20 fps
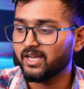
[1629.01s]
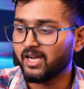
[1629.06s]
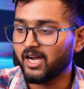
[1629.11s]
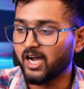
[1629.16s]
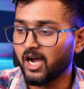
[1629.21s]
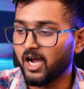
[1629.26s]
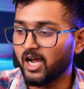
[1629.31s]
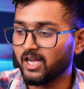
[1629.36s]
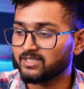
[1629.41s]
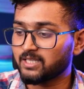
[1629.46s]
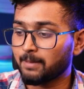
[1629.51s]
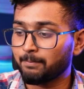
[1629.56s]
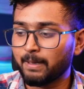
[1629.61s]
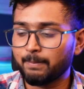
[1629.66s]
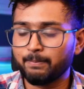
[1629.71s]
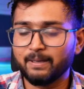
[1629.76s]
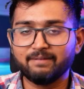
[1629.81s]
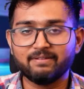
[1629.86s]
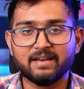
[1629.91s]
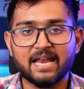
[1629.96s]
Some
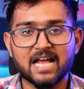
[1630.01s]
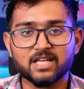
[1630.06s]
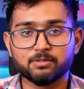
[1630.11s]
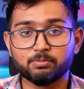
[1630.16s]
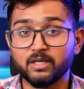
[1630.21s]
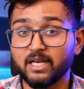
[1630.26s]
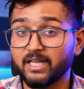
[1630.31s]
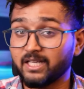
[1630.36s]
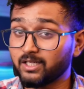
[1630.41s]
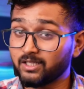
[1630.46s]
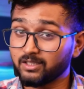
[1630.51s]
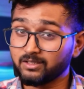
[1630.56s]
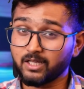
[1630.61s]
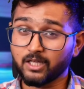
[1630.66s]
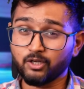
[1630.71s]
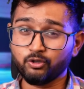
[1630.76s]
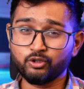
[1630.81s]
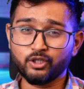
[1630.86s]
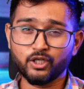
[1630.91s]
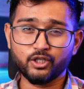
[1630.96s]
people even ask me like,
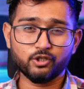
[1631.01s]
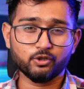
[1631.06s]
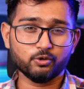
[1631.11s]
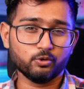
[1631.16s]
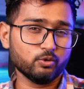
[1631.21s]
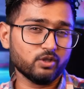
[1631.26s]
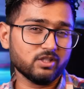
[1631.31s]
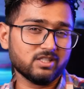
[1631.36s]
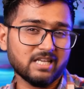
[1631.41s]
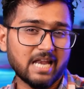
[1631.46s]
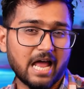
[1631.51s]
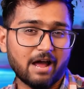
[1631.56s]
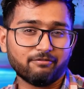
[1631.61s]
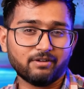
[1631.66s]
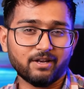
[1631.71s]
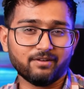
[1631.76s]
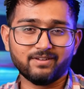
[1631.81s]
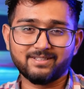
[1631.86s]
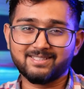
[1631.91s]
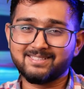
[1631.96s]
Tarun, did you do this in
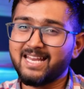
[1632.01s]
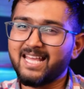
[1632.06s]
After Effects?